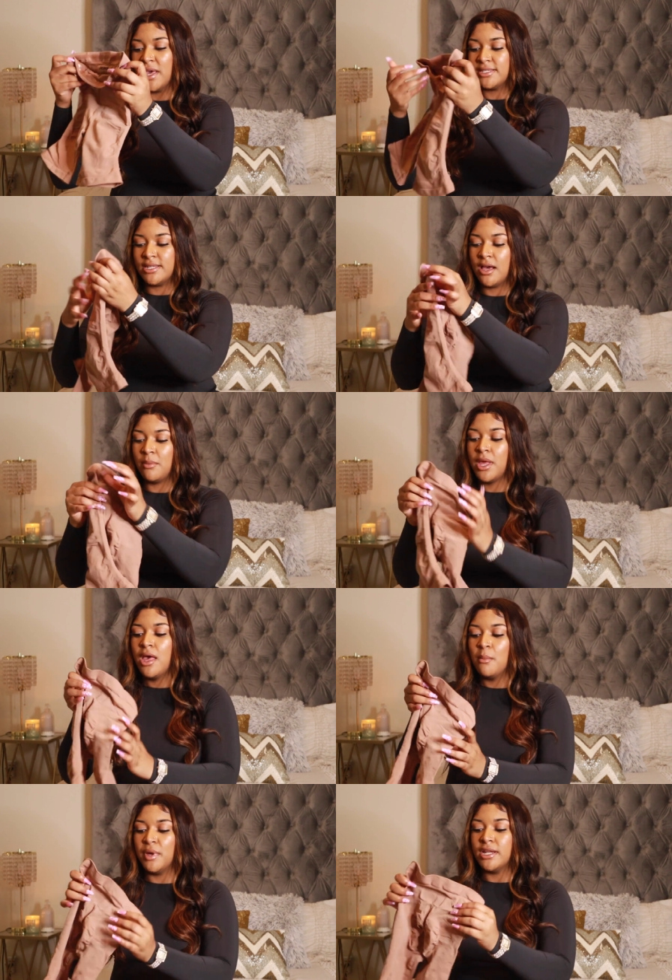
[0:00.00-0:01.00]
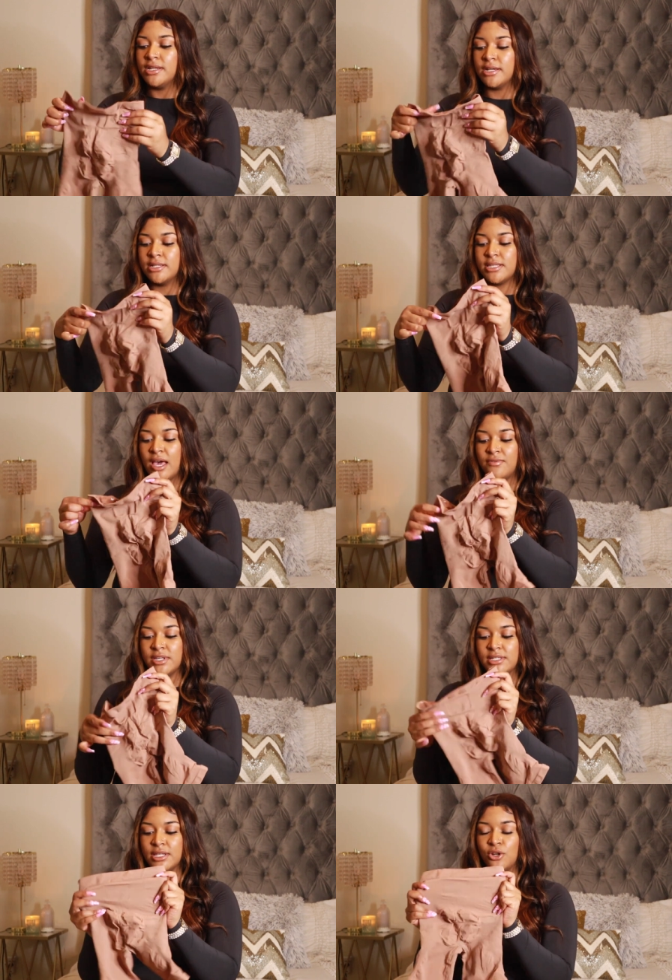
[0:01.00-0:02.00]
messed up but it does have
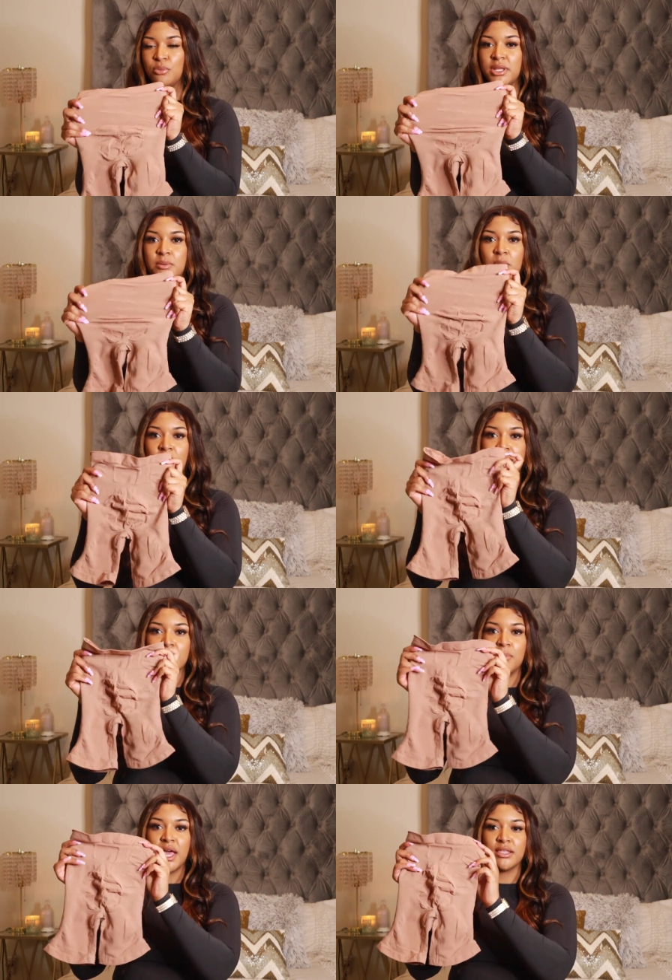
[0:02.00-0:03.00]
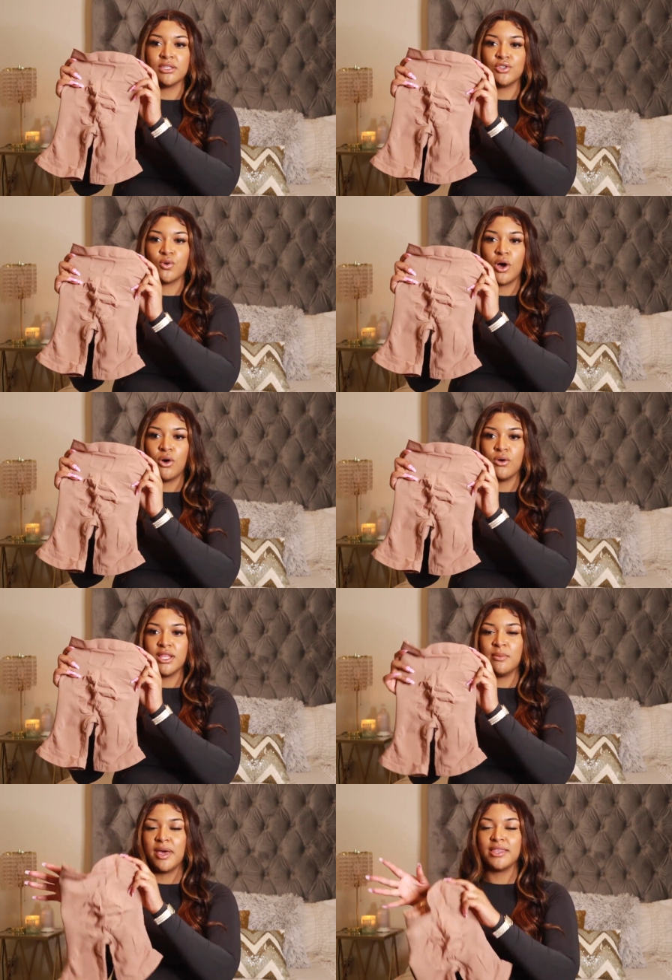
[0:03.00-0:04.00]
this little bitty part in the back this little hole
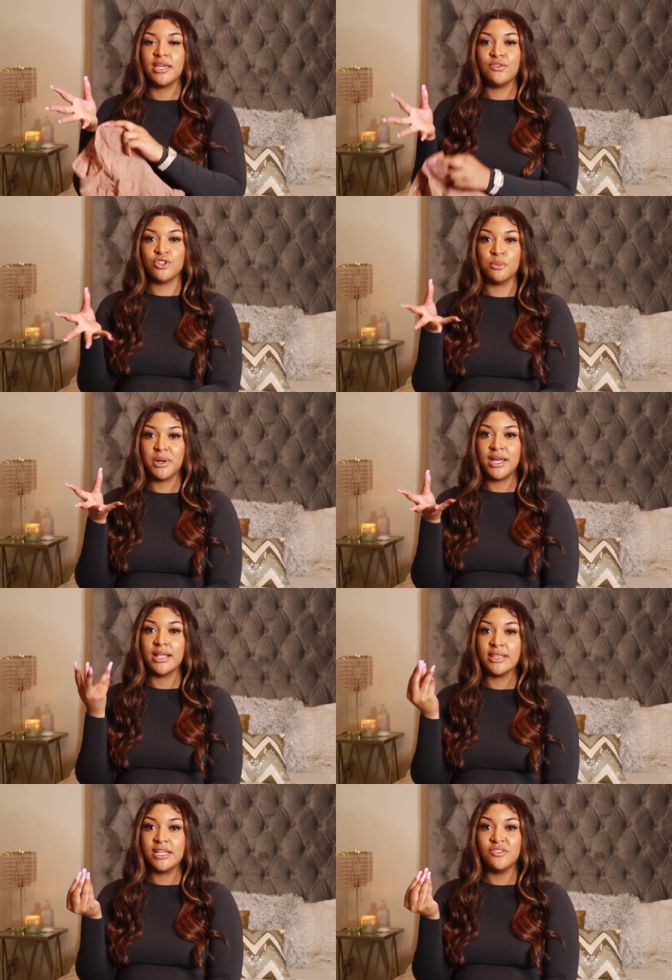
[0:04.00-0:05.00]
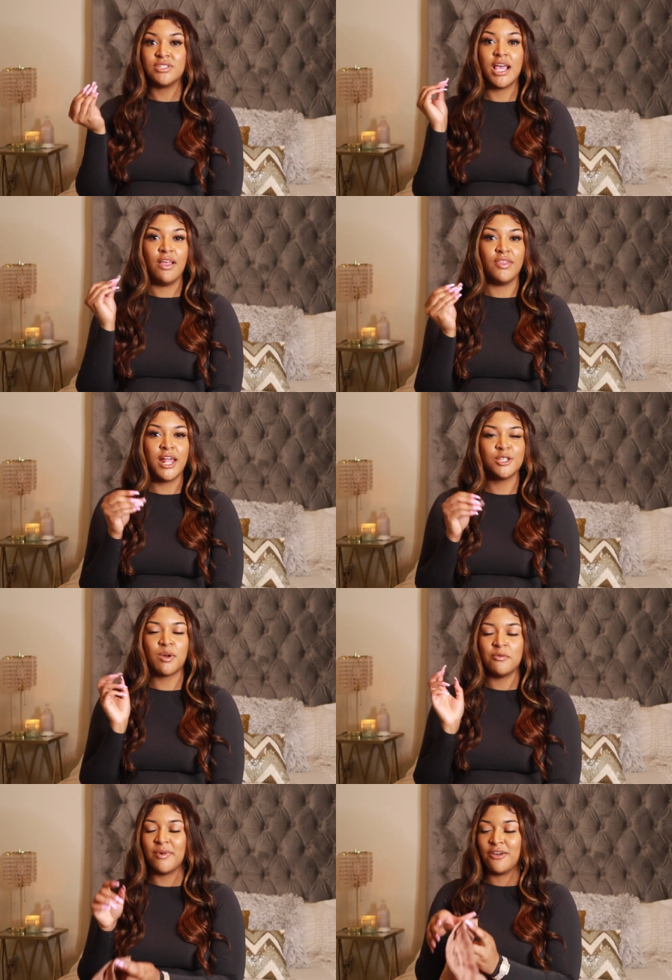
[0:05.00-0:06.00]
in the back that gives your butt a lift and that is
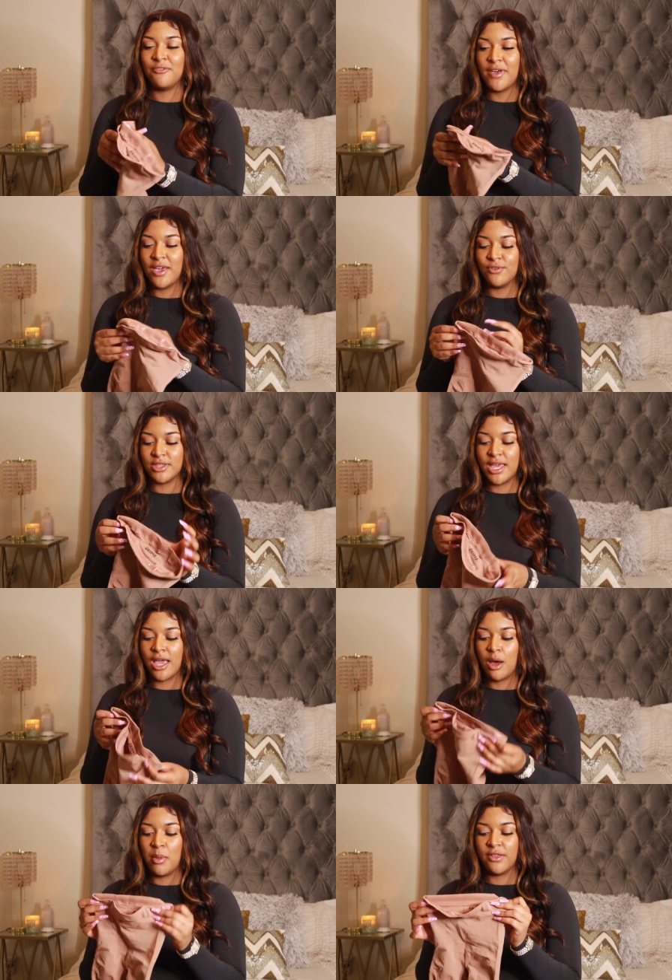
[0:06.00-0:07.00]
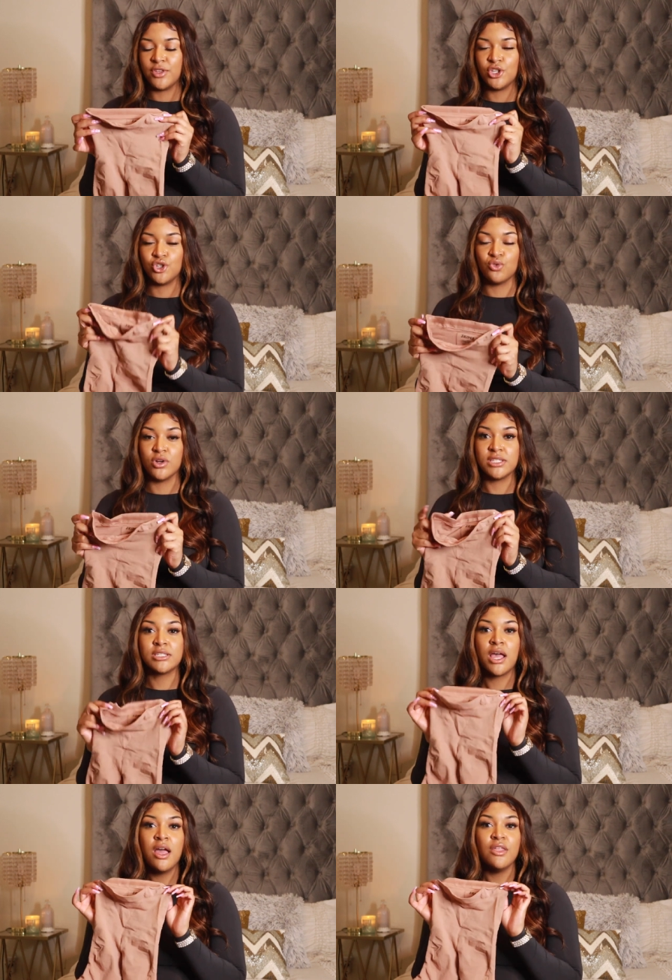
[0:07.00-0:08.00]
probably my favorite thing about these
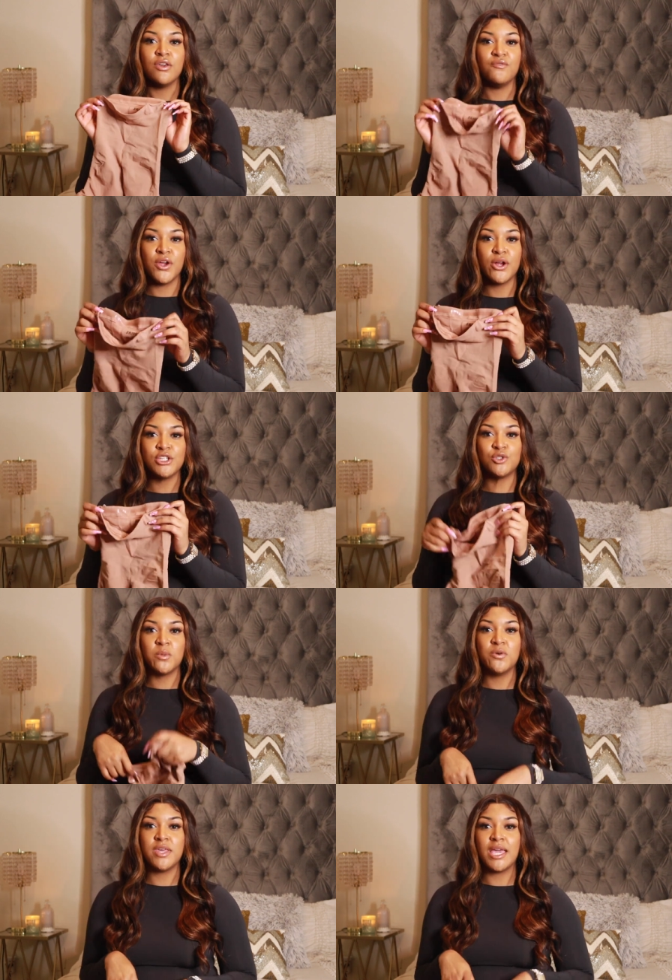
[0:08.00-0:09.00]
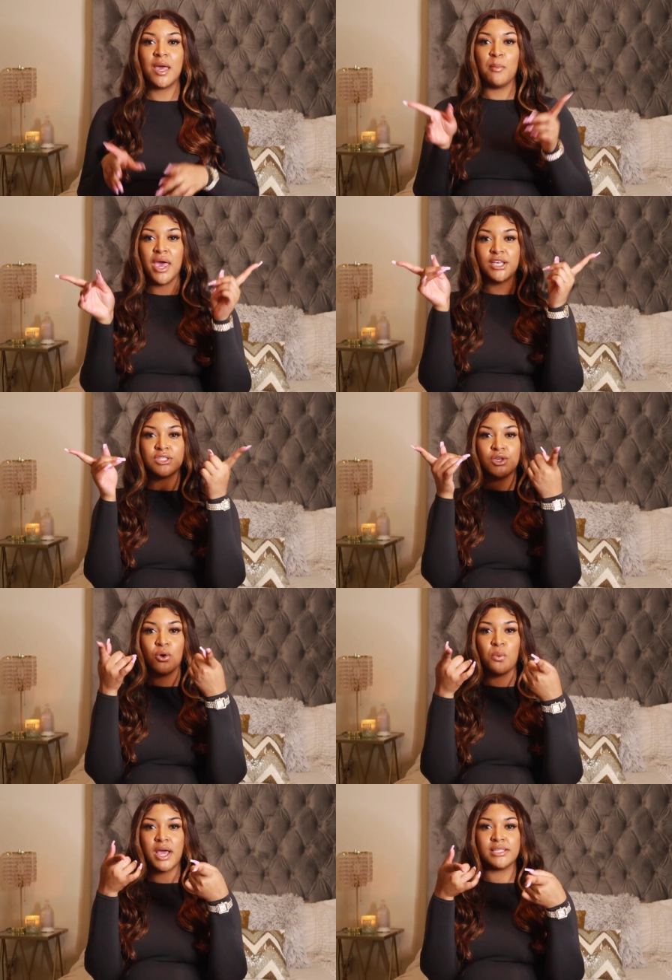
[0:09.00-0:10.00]
shorts they're very smoothing it makes
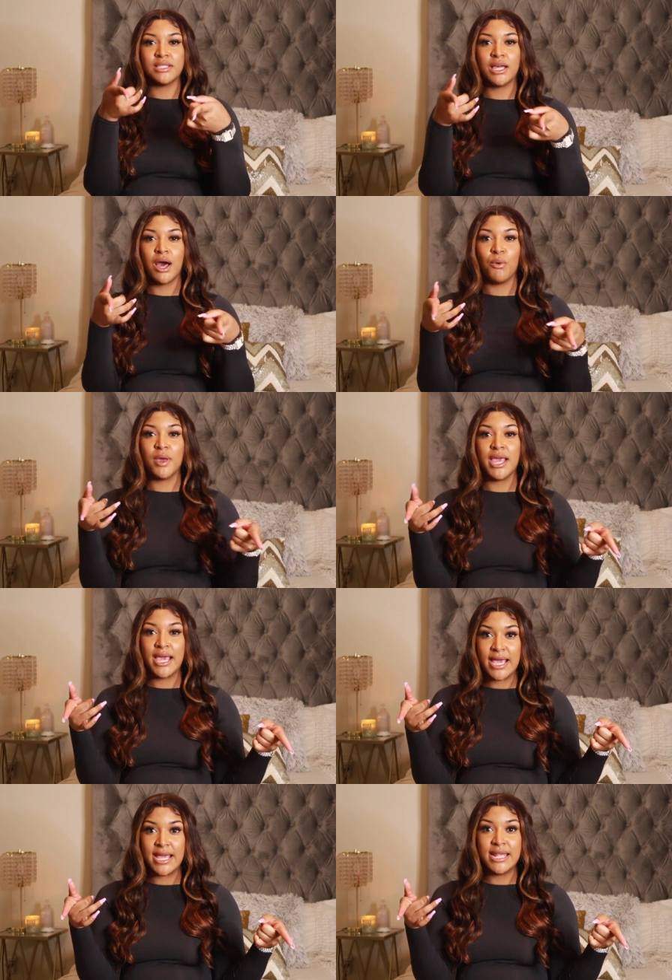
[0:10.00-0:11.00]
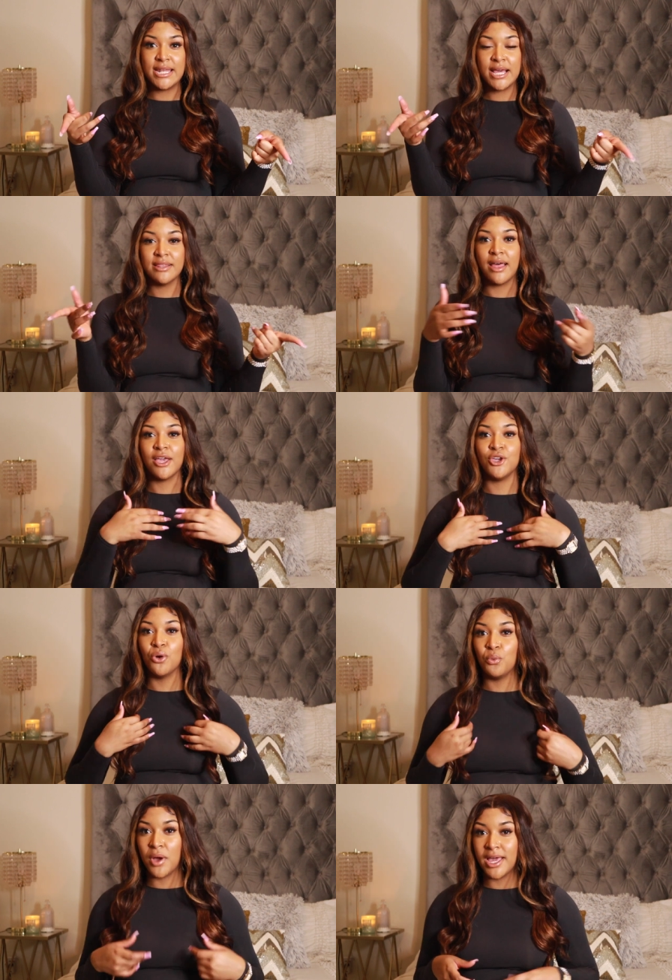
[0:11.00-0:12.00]
your waist go in like
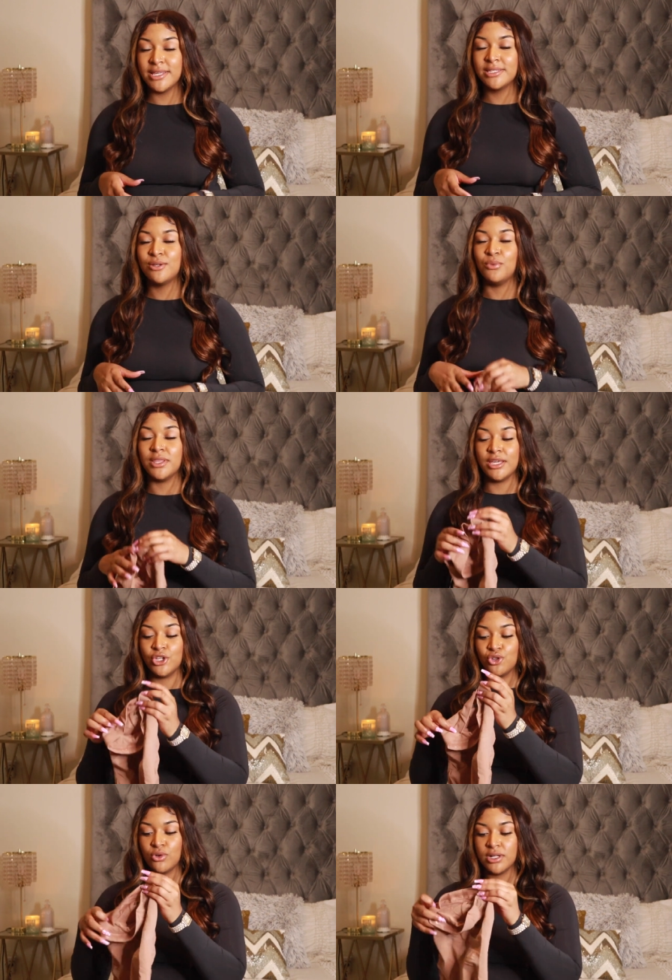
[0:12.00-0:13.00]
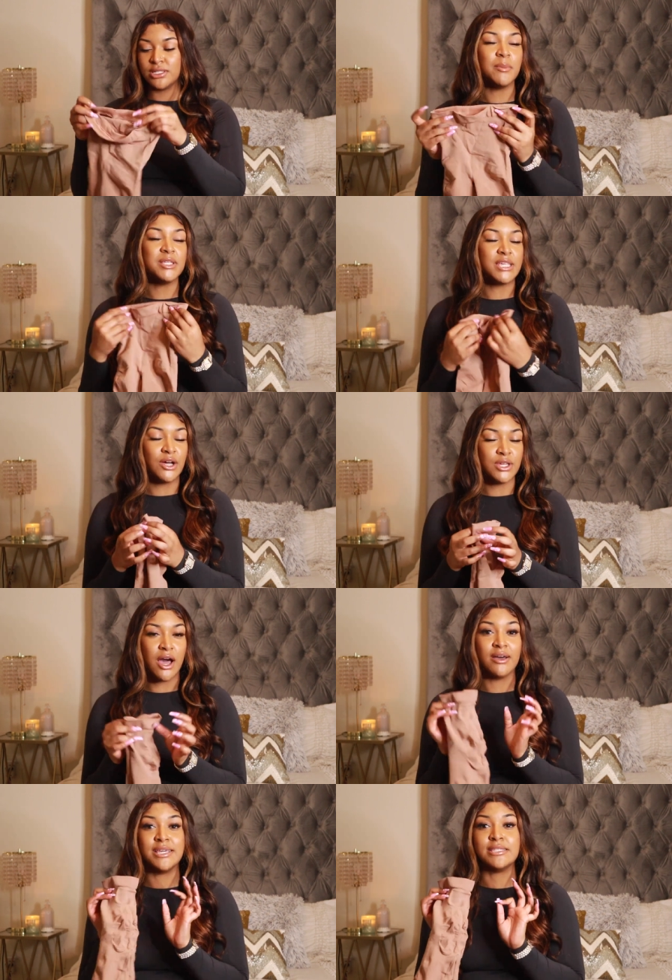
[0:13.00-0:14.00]
your waist with these shorts let me tell
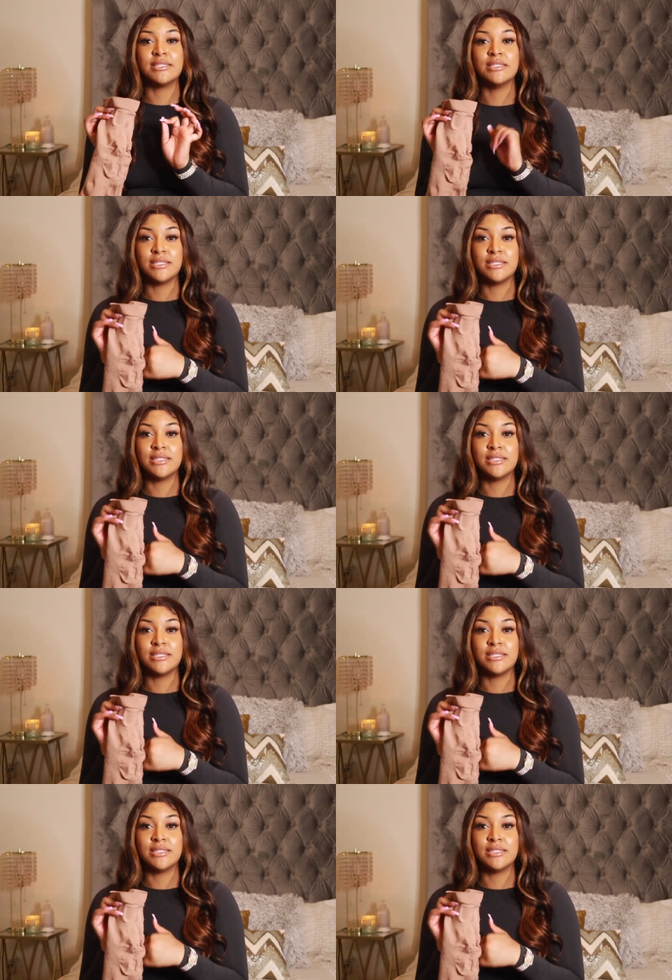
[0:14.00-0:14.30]
y'all is